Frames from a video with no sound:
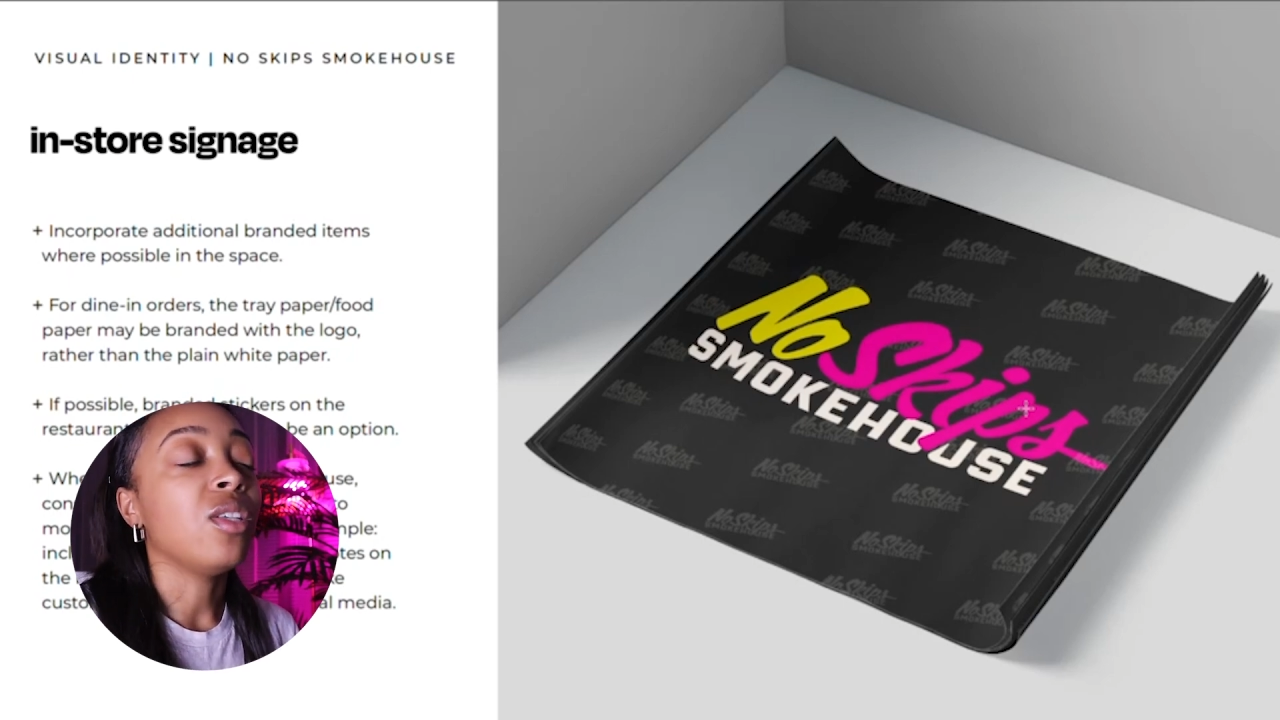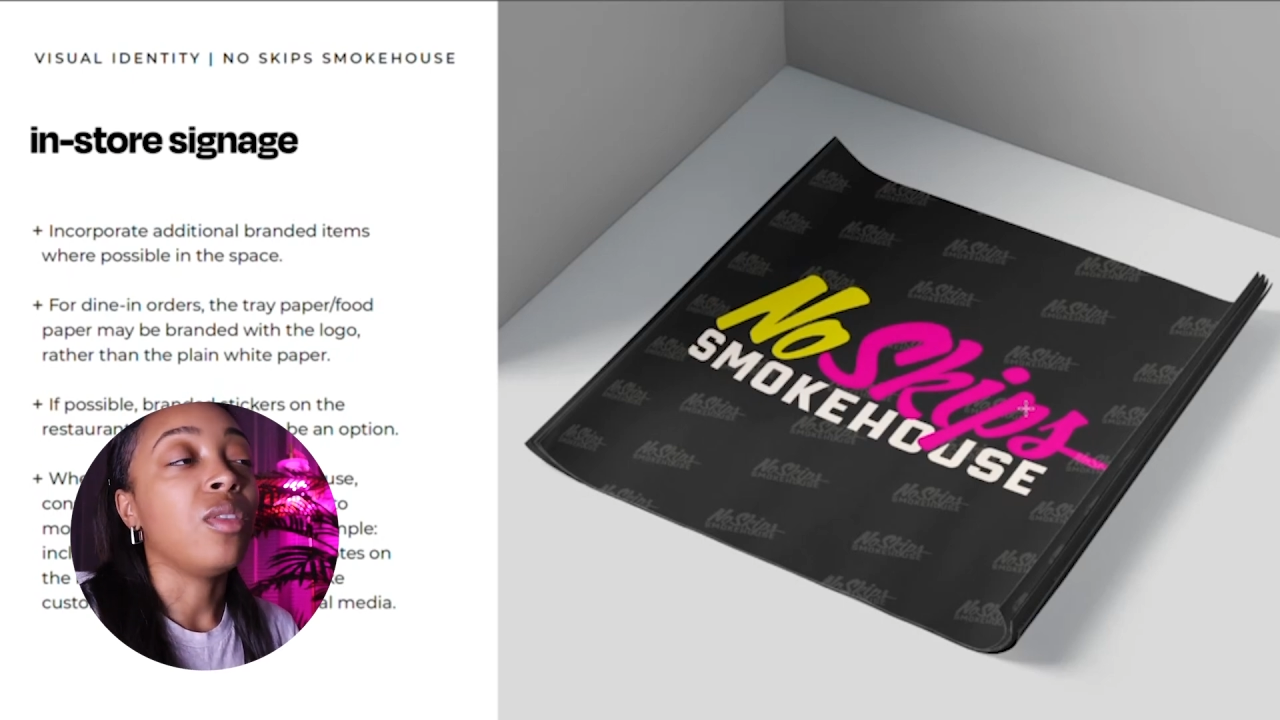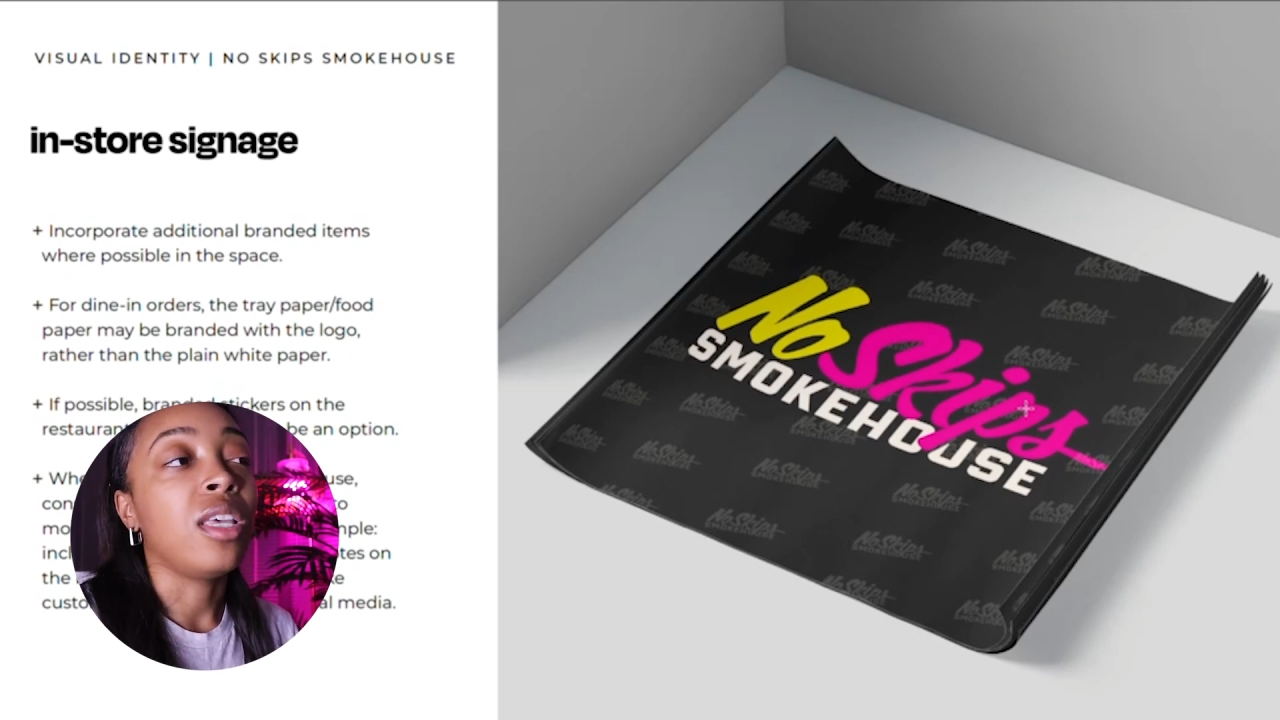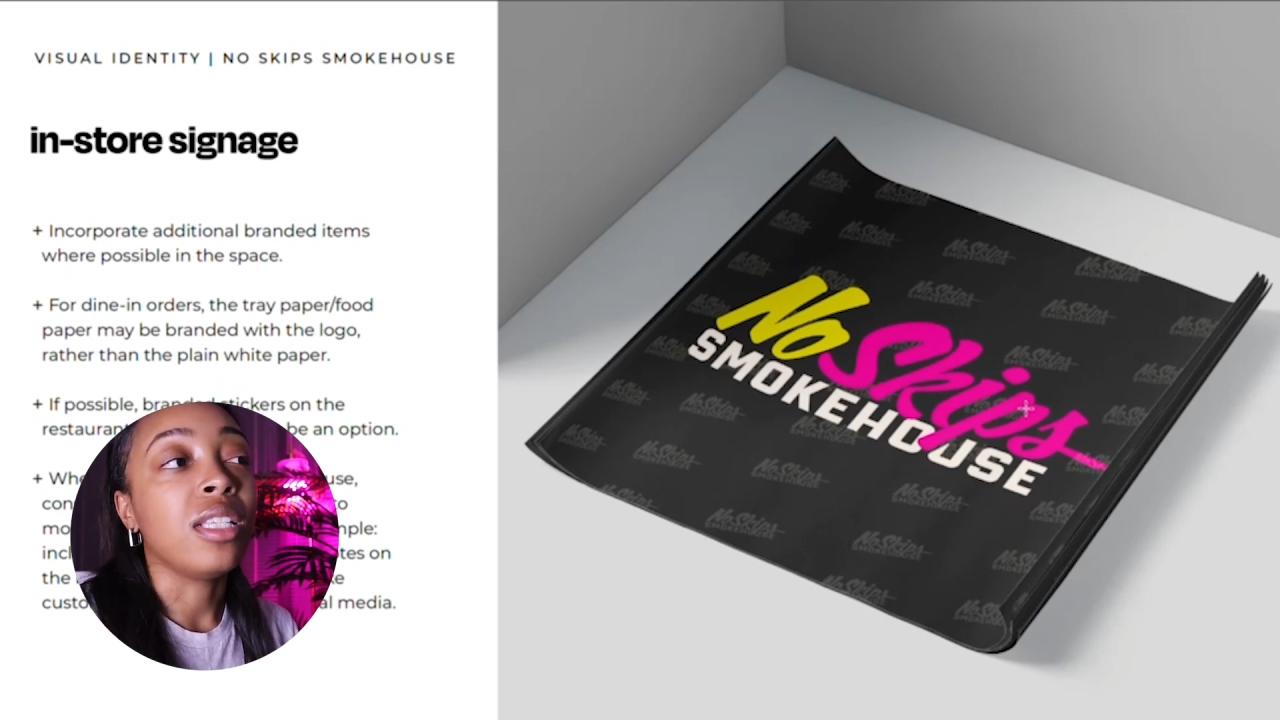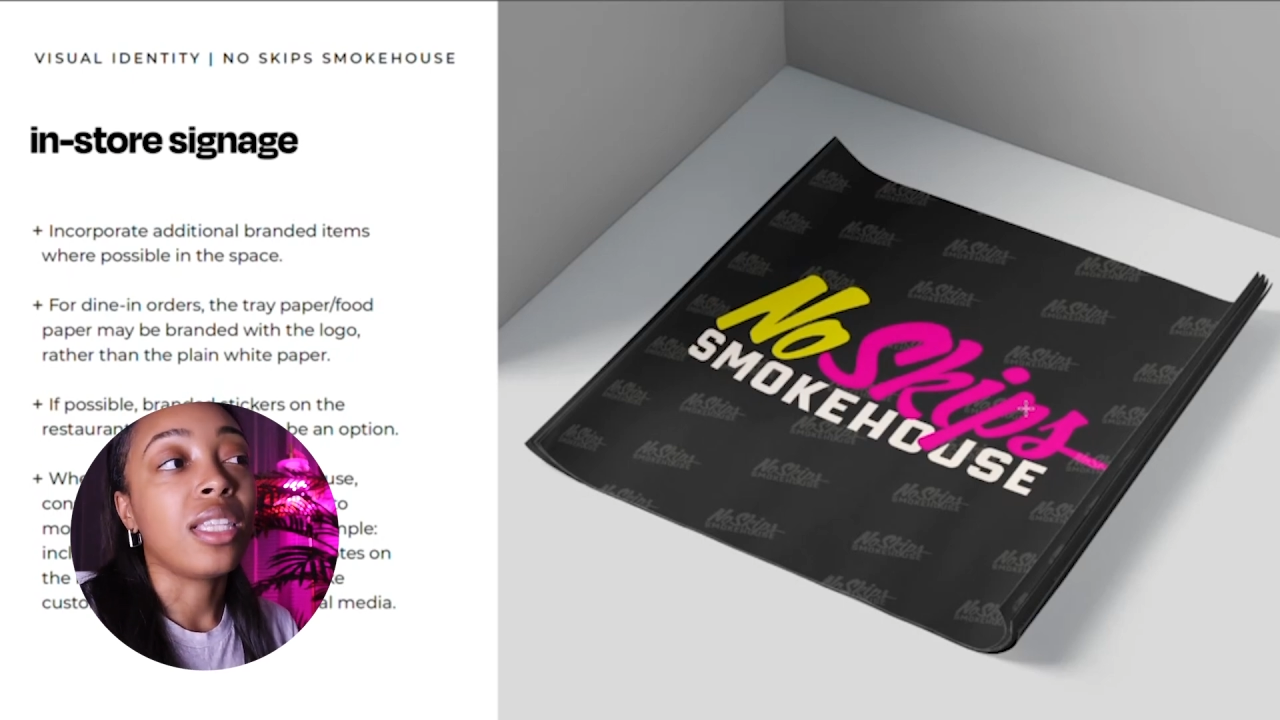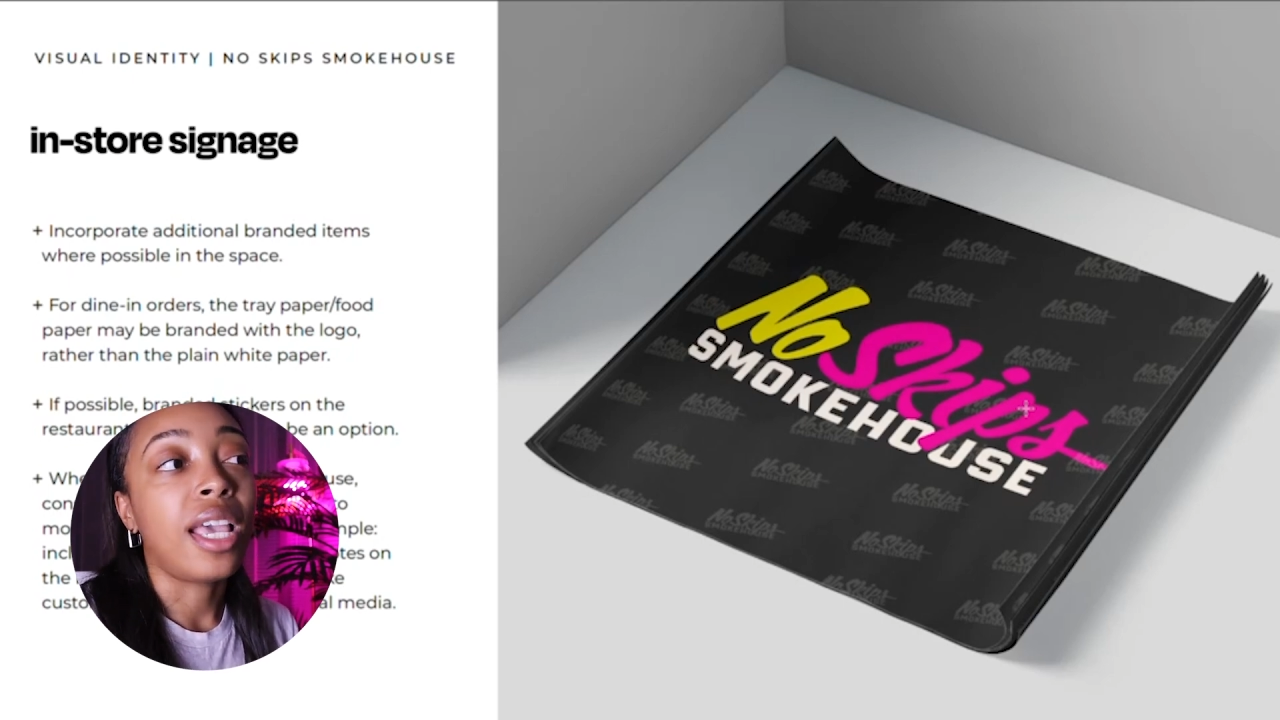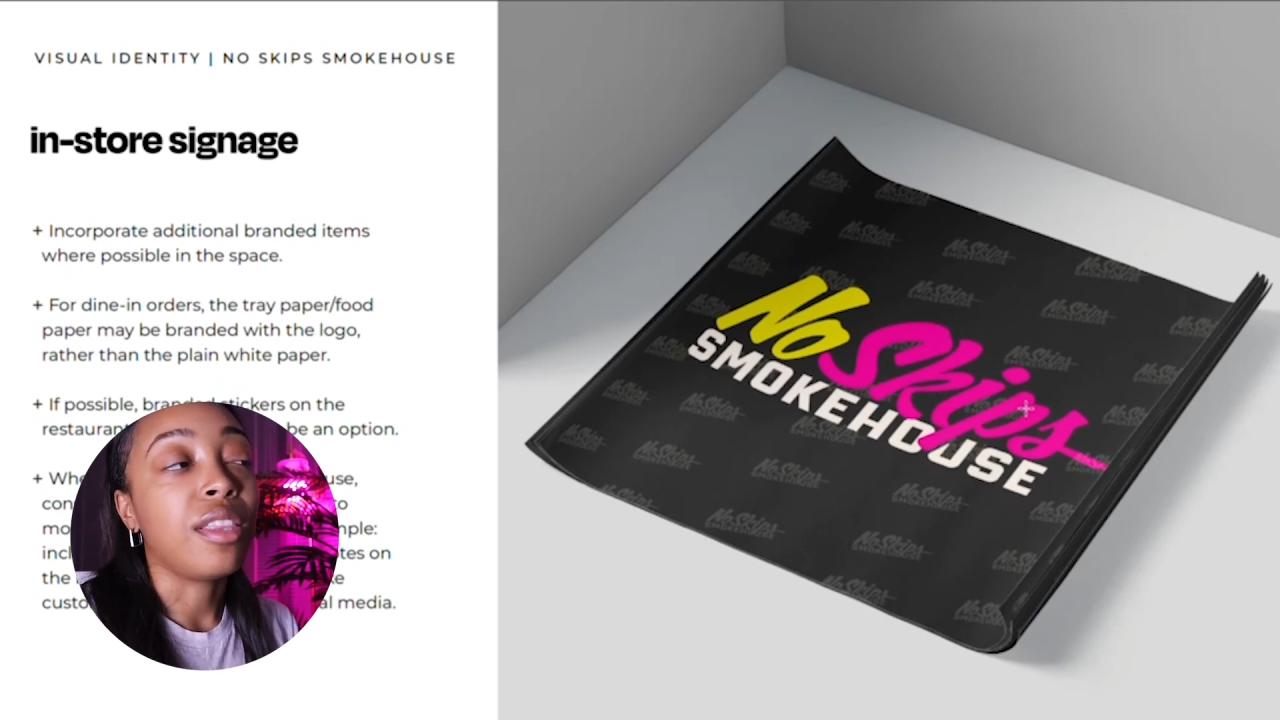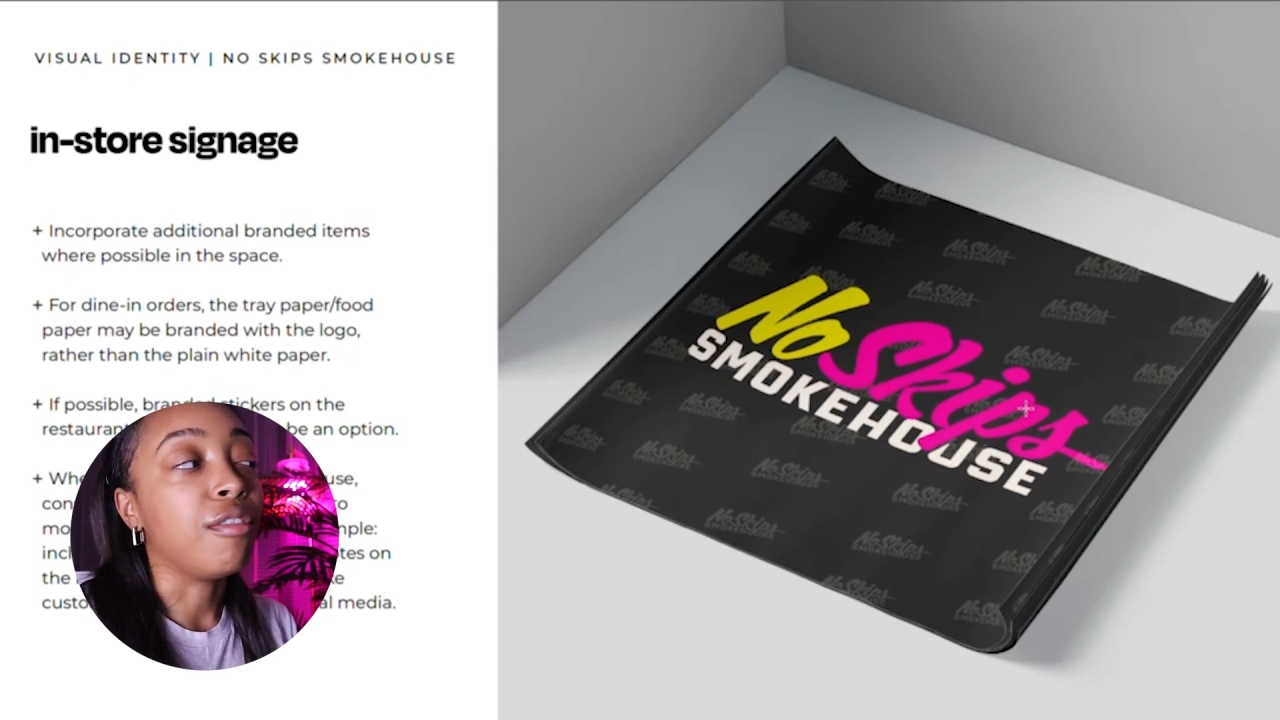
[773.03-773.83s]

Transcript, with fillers: So things like